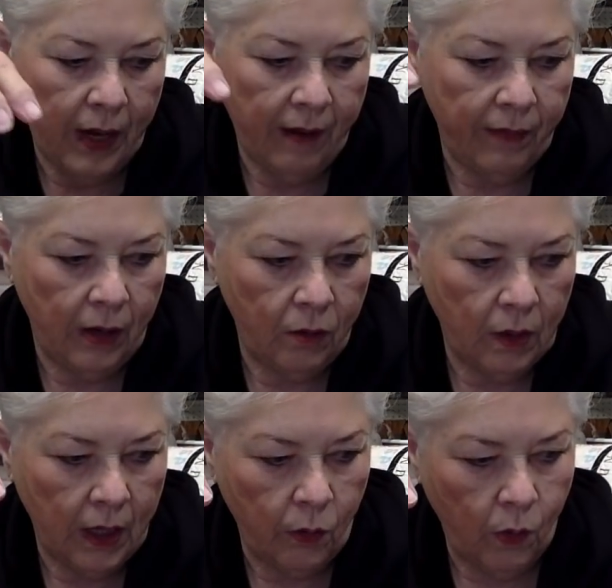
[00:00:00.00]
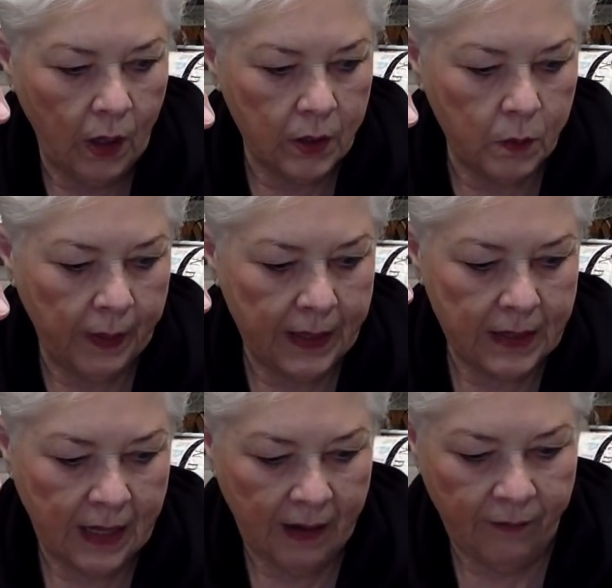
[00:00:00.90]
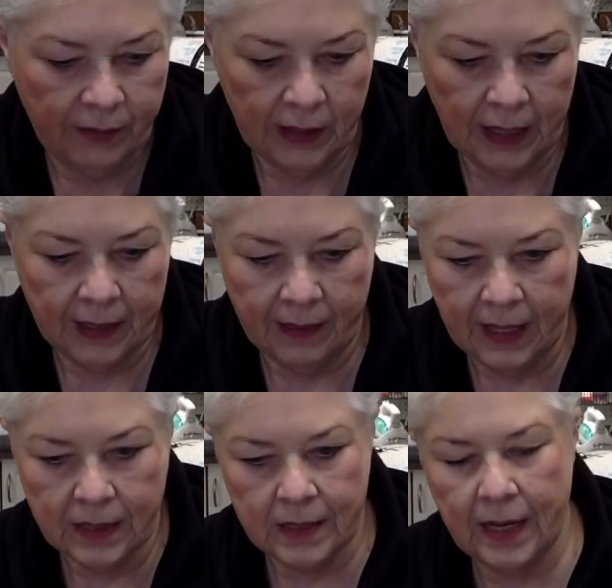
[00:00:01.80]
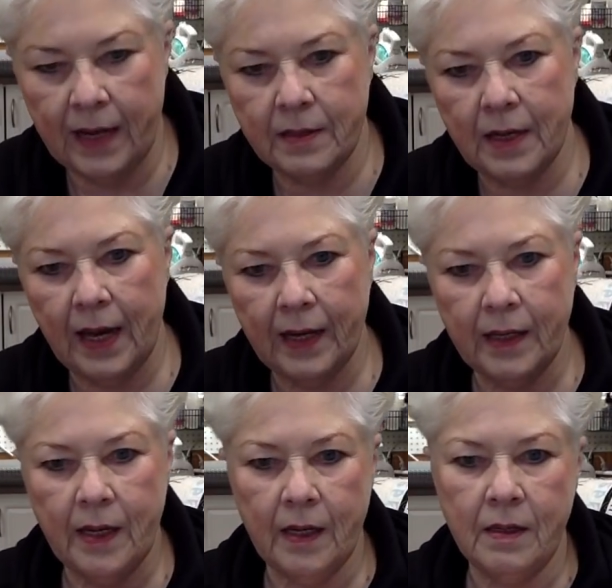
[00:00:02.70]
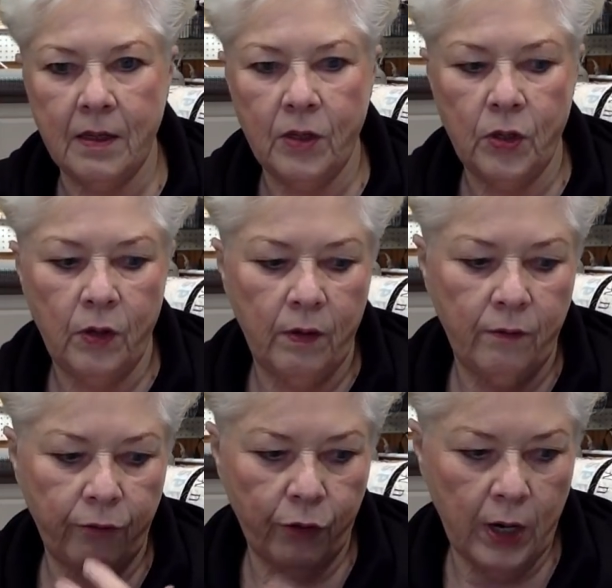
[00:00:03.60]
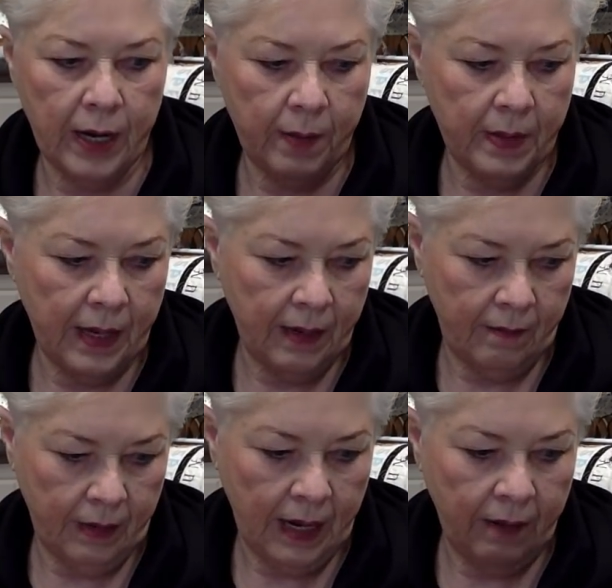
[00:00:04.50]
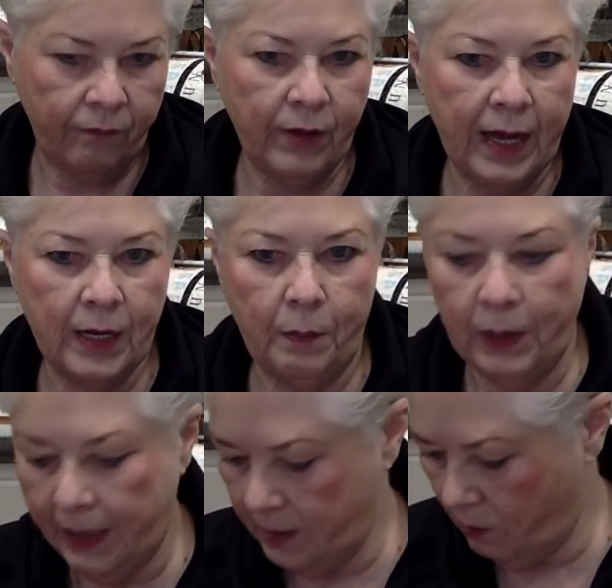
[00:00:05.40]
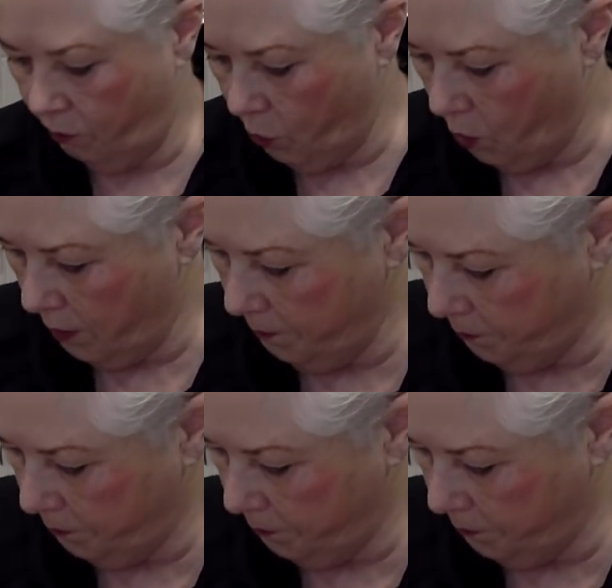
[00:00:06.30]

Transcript: have a whole lot of wall space, and I feel like that size I can frame and find a place for.